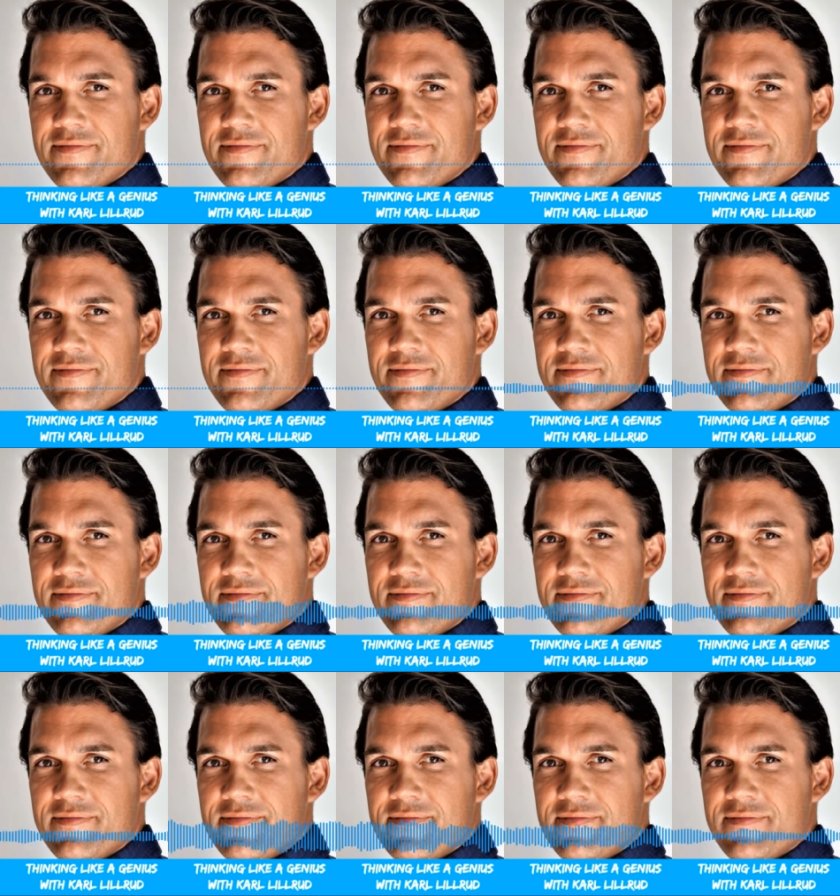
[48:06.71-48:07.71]
you're
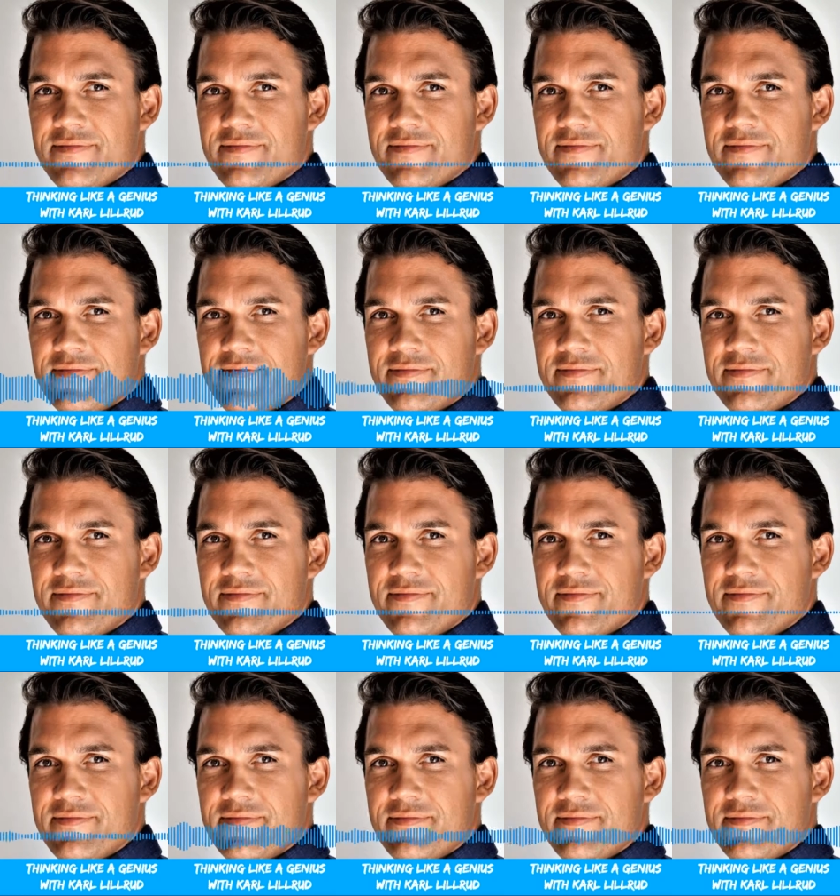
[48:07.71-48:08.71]
so fresh
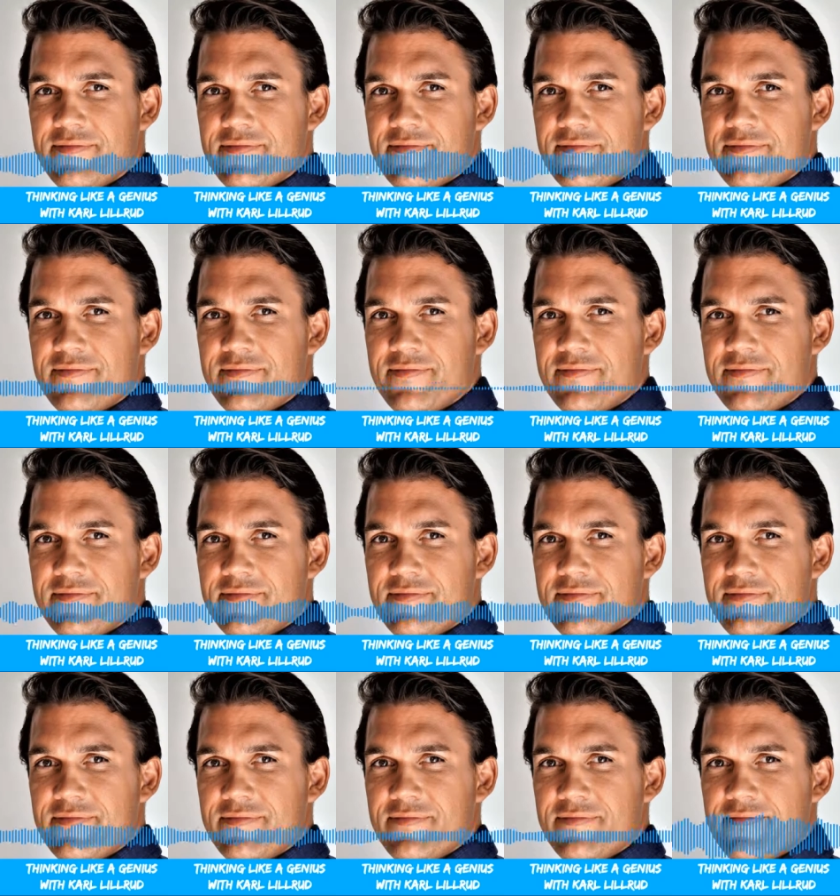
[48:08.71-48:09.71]
in your uh,
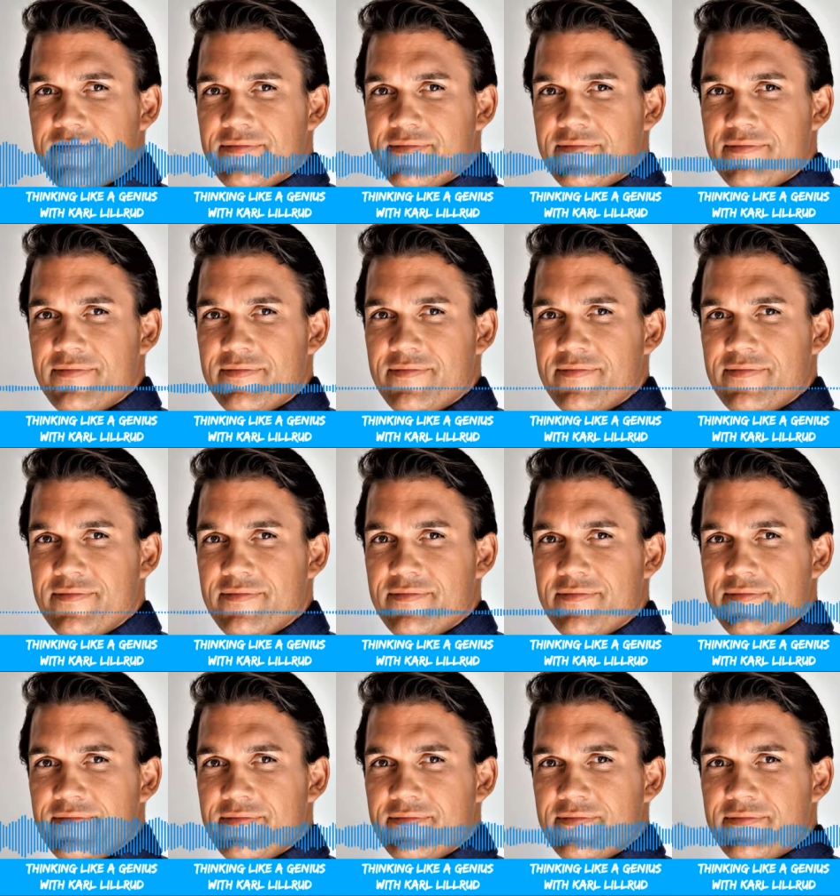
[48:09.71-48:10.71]
mind
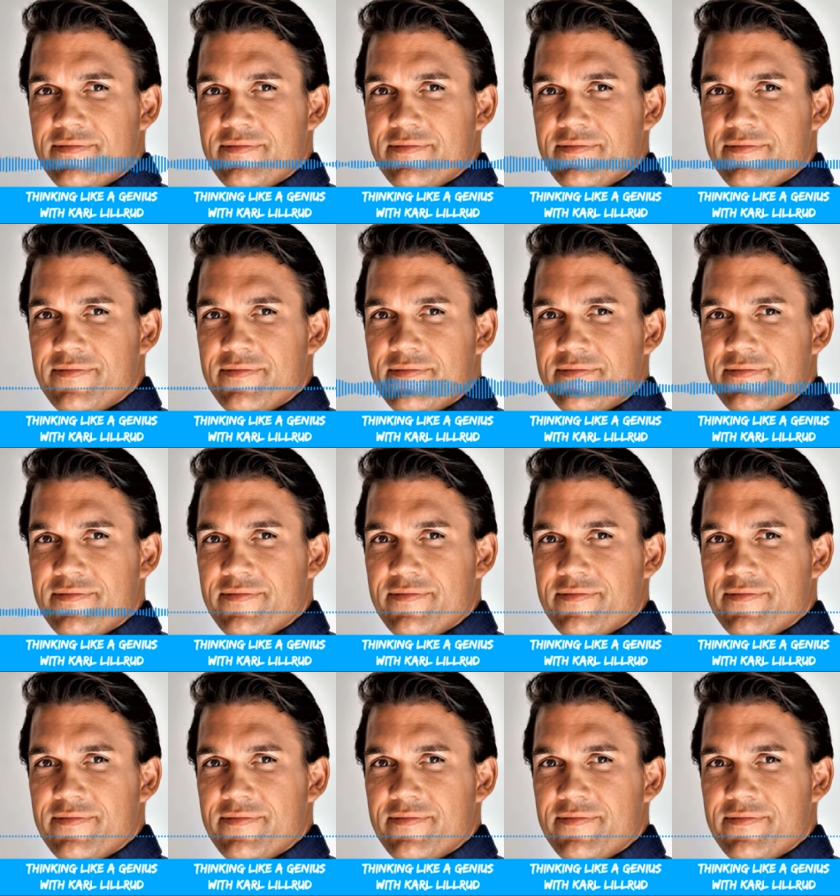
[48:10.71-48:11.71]
so you can
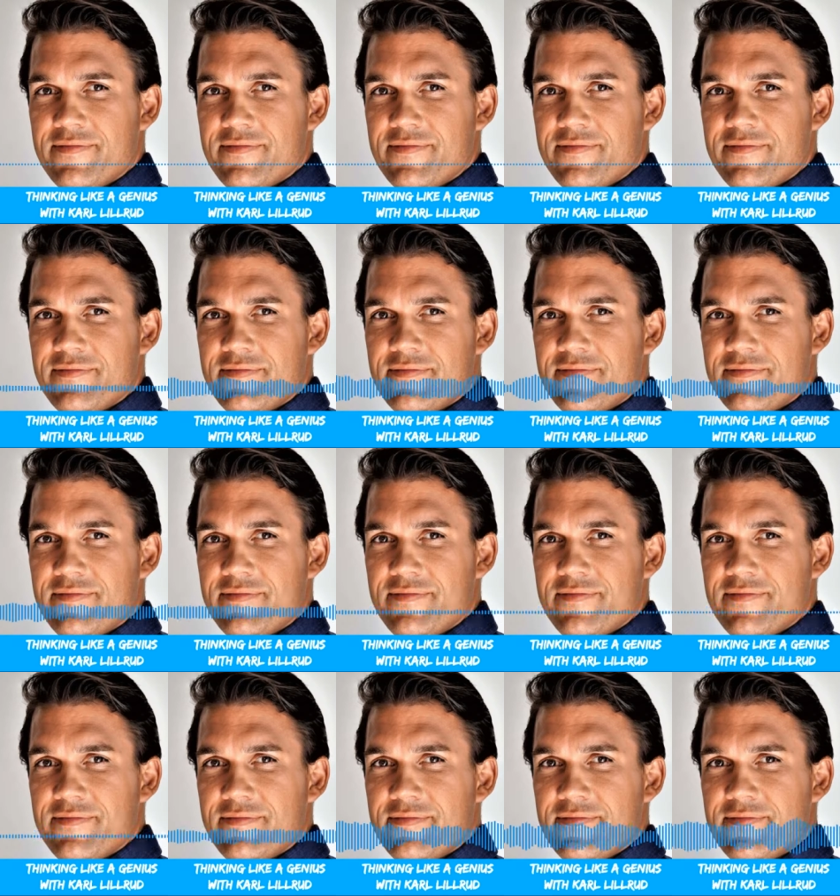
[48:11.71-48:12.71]
really
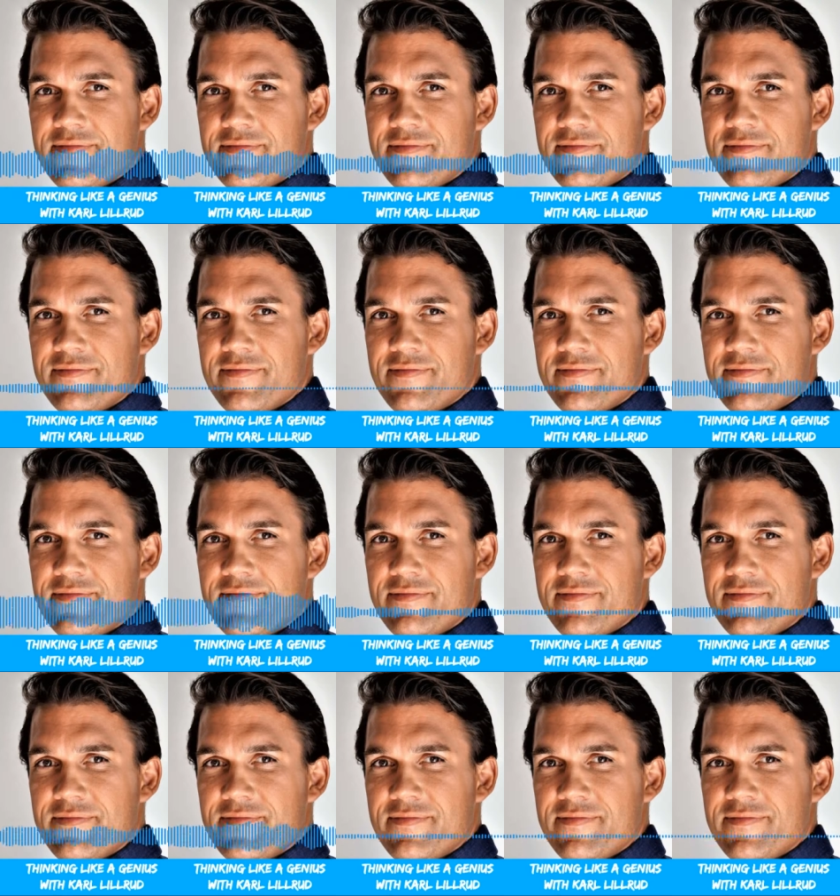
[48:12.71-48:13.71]
feel like
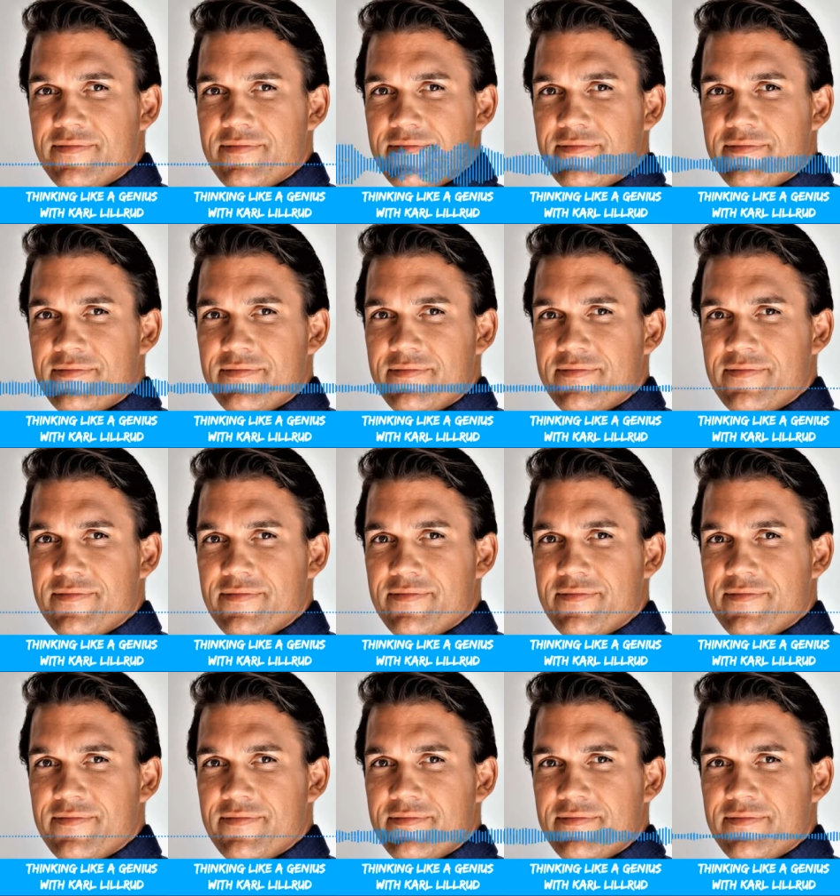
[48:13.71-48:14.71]
you've been
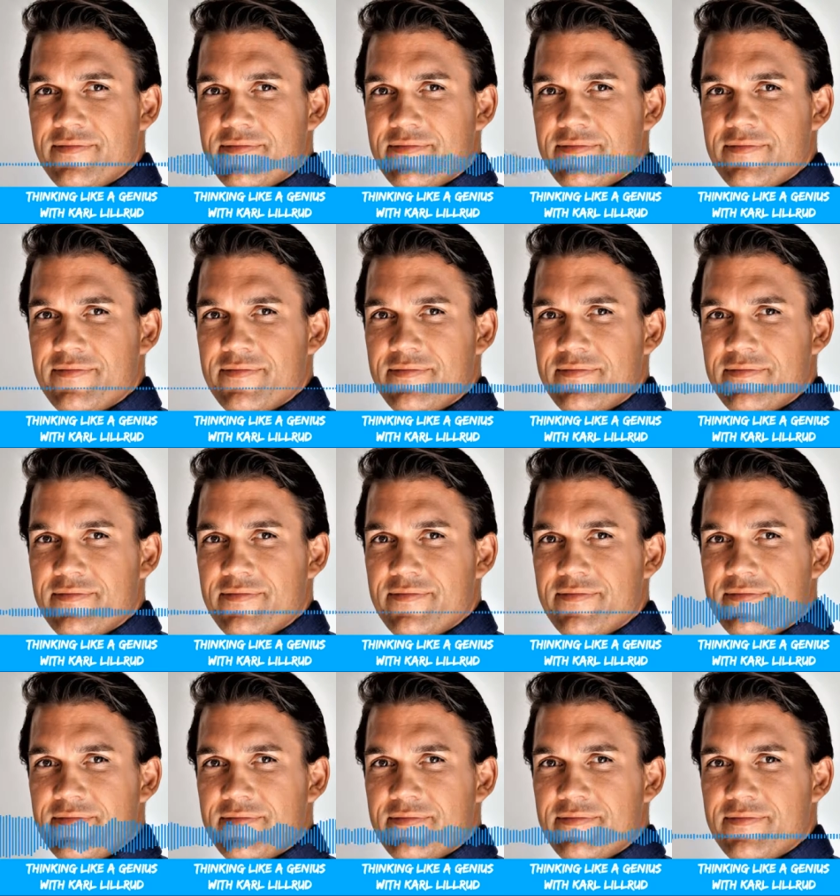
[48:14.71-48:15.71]
sleeping
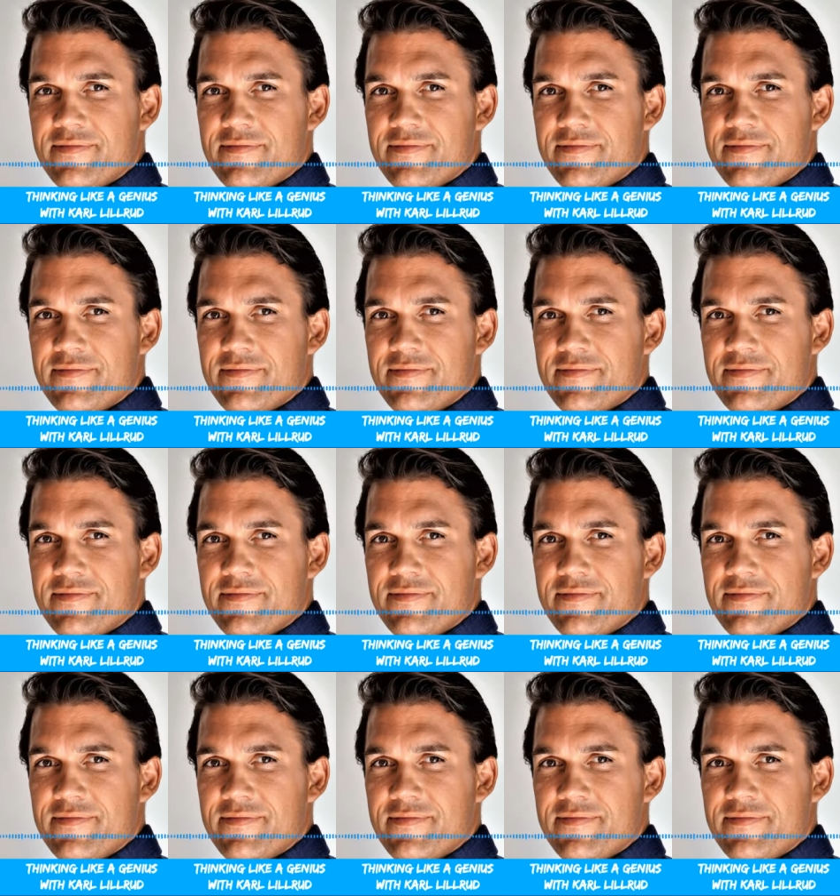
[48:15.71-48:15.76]
for